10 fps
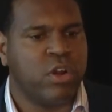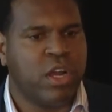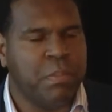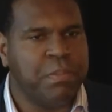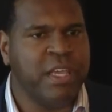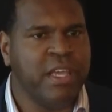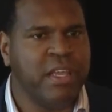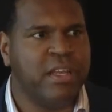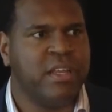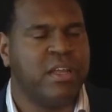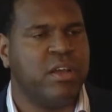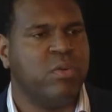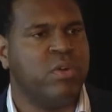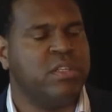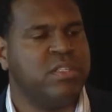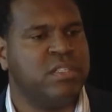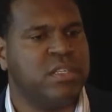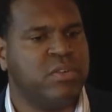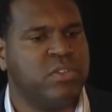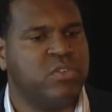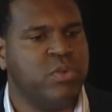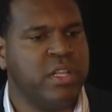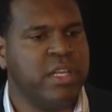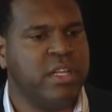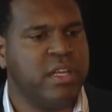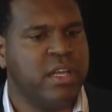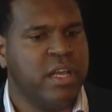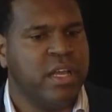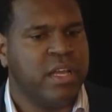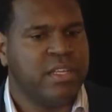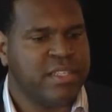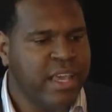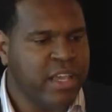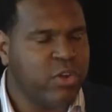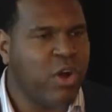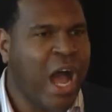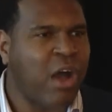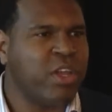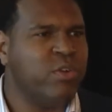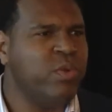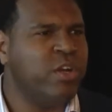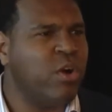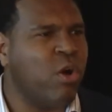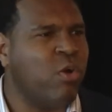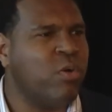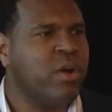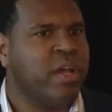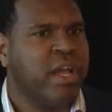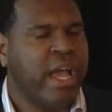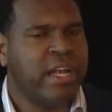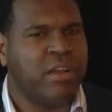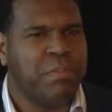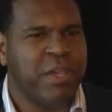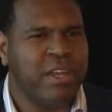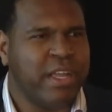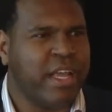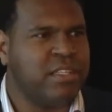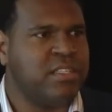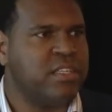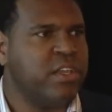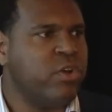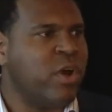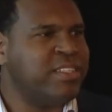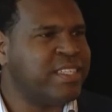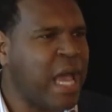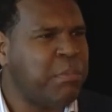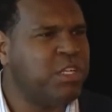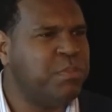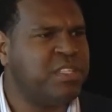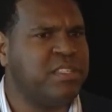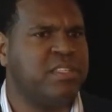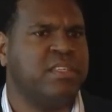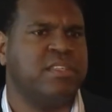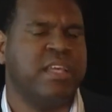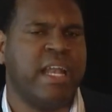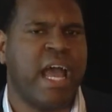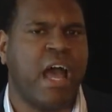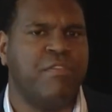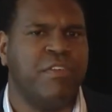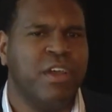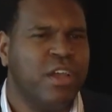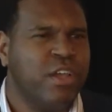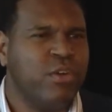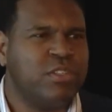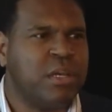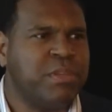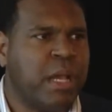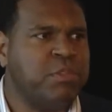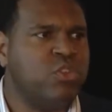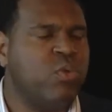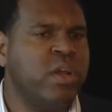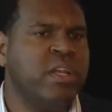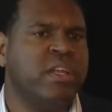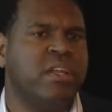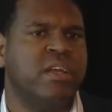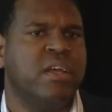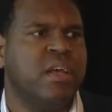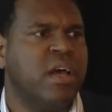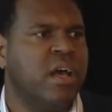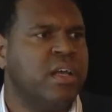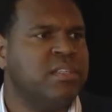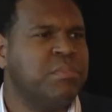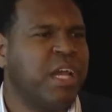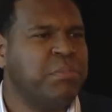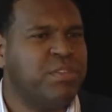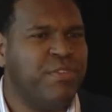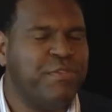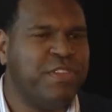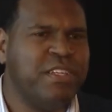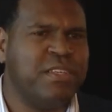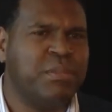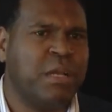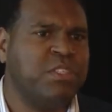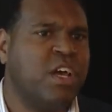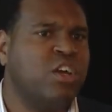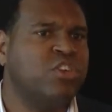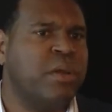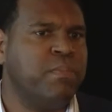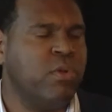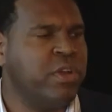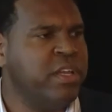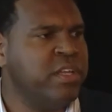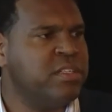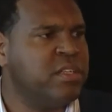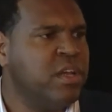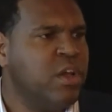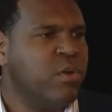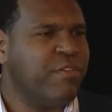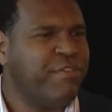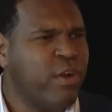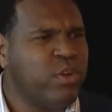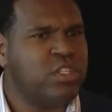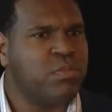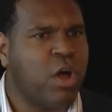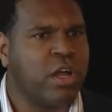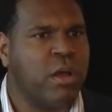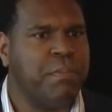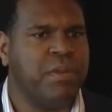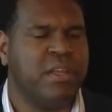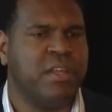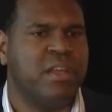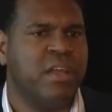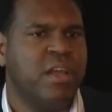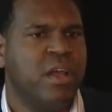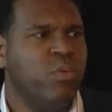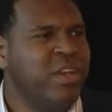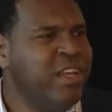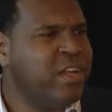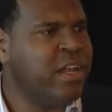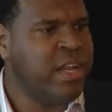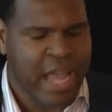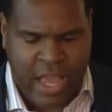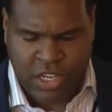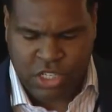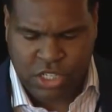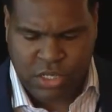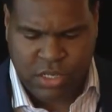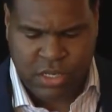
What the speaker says: compete was really saying, how can we go and compete against established businesses that have sometimes 20, sometimes 50, sometimes 100 employees, but a very small company. We needed an edge.